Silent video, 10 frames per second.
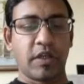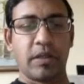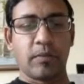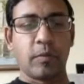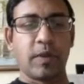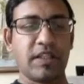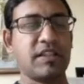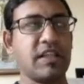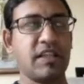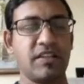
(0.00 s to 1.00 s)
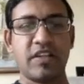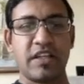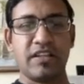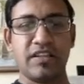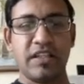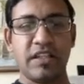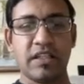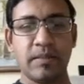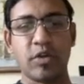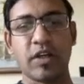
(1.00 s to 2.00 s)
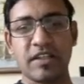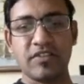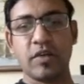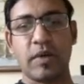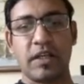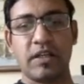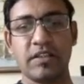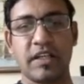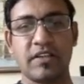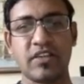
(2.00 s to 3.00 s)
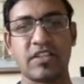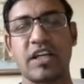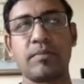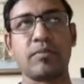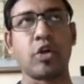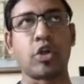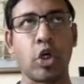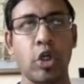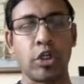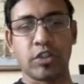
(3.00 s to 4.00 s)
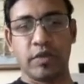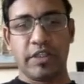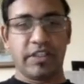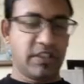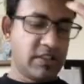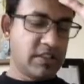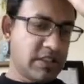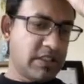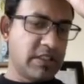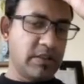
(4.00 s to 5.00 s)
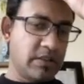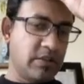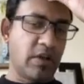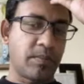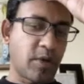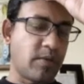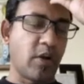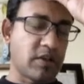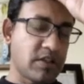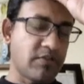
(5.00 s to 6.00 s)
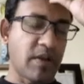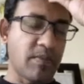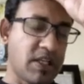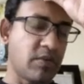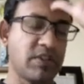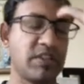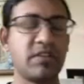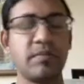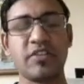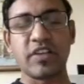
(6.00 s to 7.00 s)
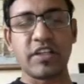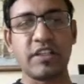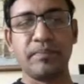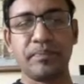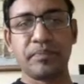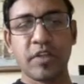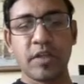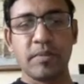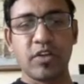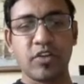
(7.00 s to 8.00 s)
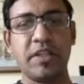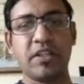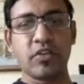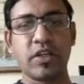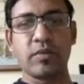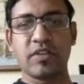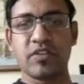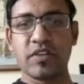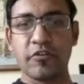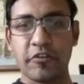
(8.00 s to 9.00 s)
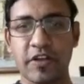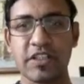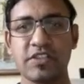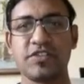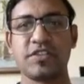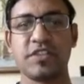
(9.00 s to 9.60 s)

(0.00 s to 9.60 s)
one thing is there in the cryptocurrency world, there is a term called altcoin. You are probably already familiar with it. Basically, because Bitcoin was the first